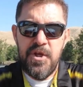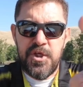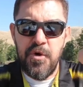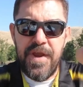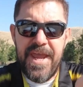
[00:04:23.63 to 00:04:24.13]

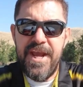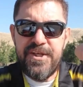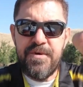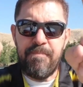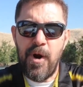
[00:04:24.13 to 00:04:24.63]
to
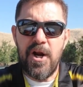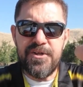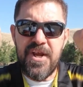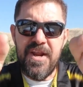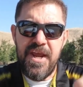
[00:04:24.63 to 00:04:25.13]
each
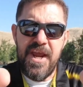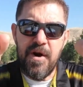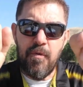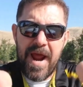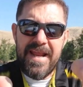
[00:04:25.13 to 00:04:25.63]
person
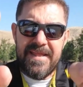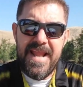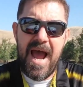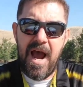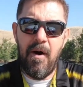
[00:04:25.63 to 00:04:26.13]
here right
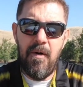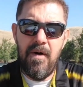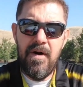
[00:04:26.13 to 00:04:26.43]
now